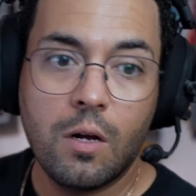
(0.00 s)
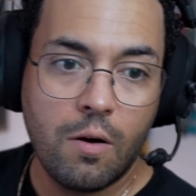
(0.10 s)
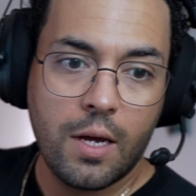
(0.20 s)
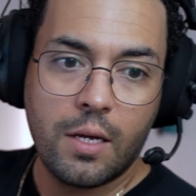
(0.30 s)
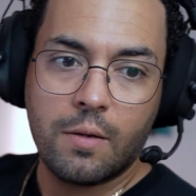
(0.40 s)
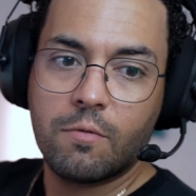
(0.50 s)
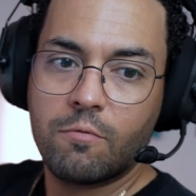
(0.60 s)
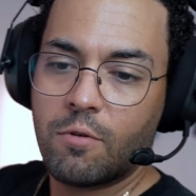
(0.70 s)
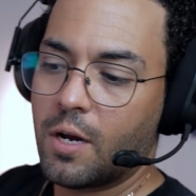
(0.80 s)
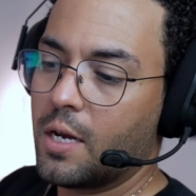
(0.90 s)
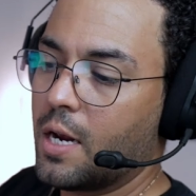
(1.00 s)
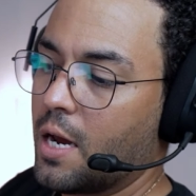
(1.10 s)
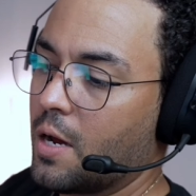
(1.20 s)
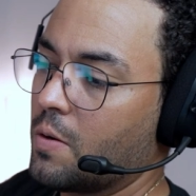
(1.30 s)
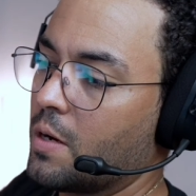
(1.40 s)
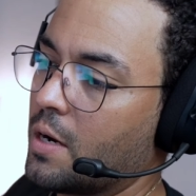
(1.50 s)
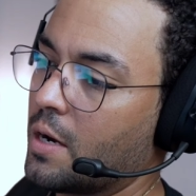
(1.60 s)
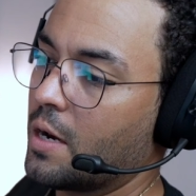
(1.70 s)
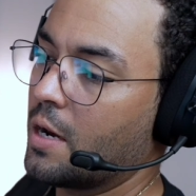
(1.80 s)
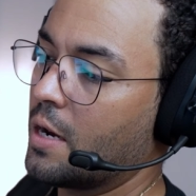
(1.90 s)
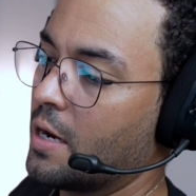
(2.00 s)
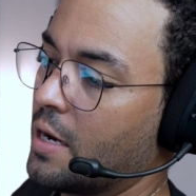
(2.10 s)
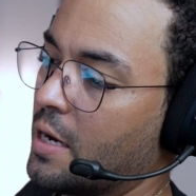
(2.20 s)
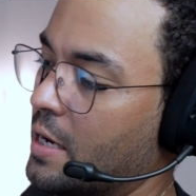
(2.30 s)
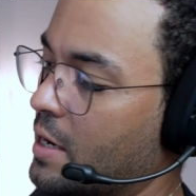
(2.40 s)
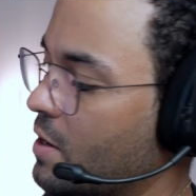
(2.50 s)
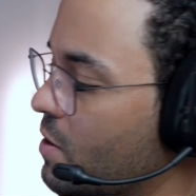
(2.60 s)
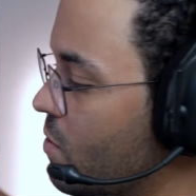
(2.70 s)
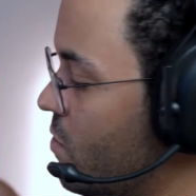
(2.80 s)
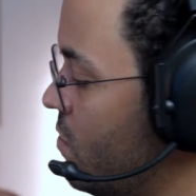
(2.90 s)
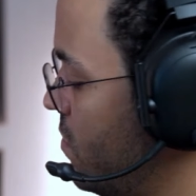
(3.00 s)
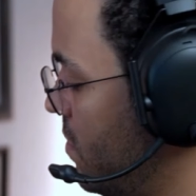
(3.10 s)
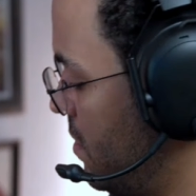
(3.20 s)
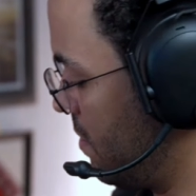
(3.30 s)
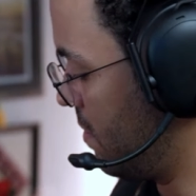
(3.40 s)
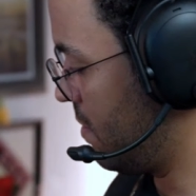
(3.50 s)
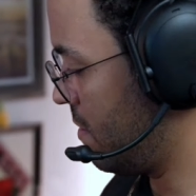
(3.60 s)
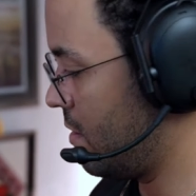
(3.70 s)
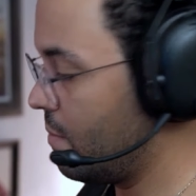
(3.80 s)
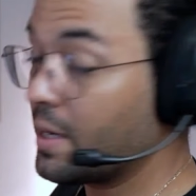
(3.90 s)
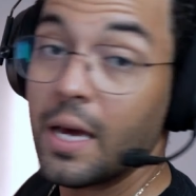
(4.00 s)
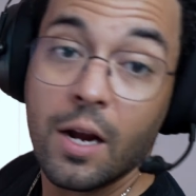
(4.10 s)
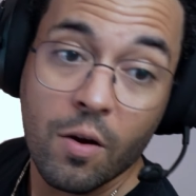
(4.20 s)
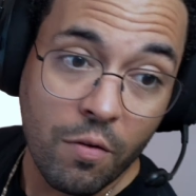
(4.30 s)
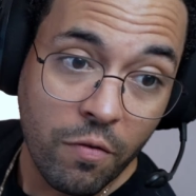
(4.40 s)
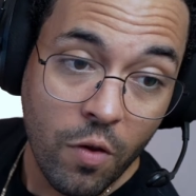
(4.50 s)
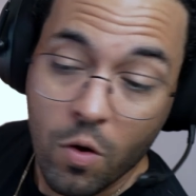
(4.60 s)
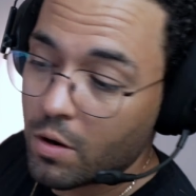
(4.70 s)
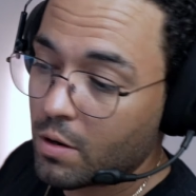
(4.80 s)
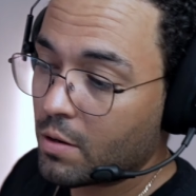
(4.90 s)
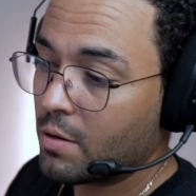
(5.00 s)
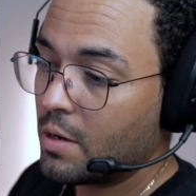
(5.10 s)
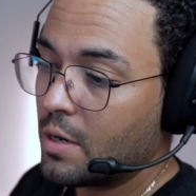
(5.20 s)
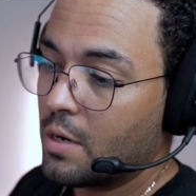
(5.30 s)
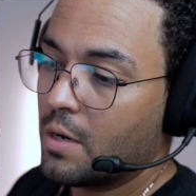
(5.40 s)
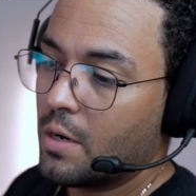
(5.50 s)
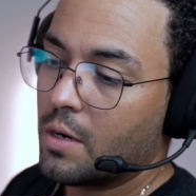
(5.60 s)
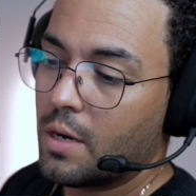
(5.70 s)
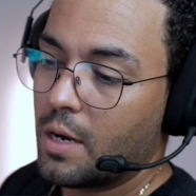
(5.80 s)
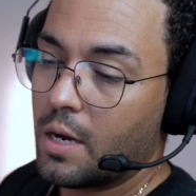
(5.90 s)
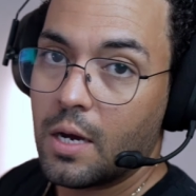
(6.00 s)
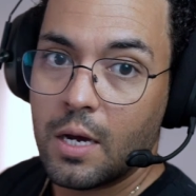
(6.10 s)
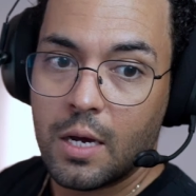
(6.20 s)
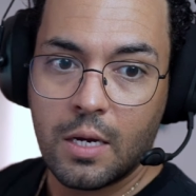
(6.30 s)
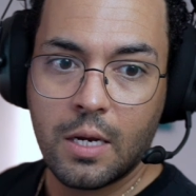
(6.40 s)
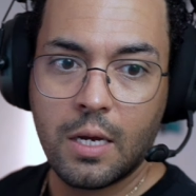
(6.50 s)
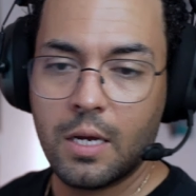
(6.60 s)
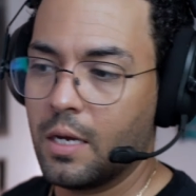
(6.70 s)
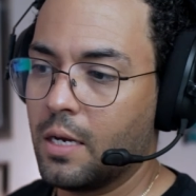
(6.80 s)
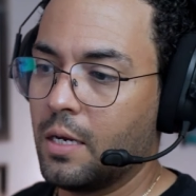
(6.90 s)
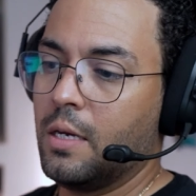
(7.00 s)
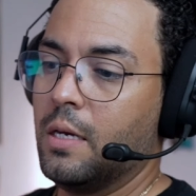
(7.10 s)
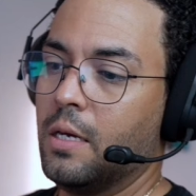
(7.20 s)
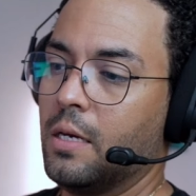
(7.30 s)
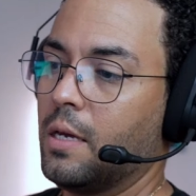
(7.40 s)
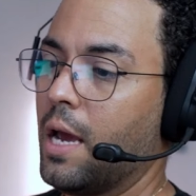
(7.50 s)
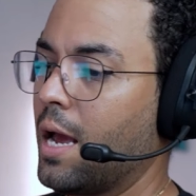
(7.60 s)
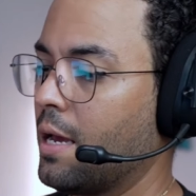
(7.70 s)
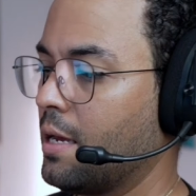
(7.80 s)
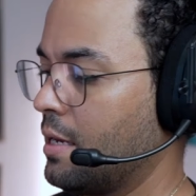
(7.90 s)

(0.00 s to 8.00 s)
All right, right now. Ooh, let me get it on the floor. And yeah,